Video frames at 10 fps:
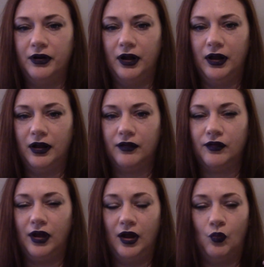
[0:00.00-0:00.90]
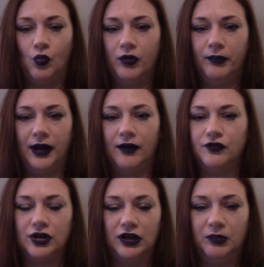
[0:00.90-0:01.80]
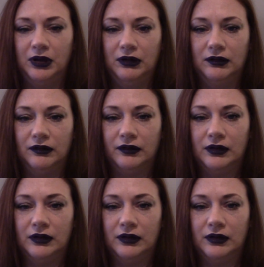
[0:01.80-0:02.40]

eggs and one bag of jelly beans.